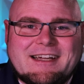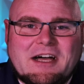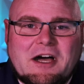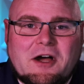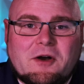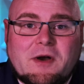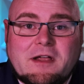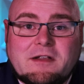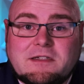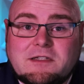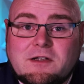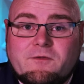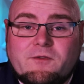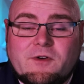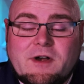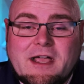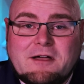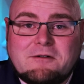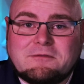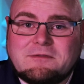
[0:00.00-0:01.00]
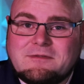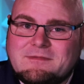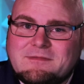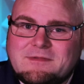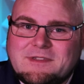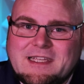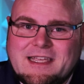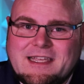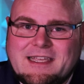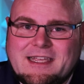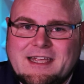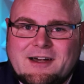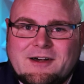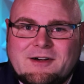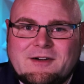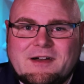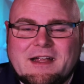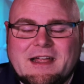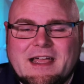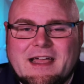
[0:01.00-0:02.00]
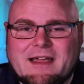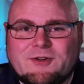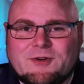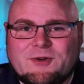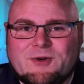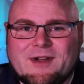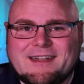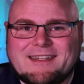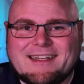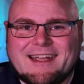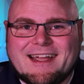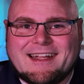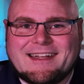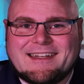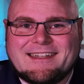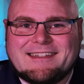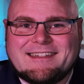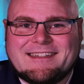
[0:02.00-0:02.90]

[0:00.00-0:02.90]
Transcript: All right. So for now, take care. Have a great day.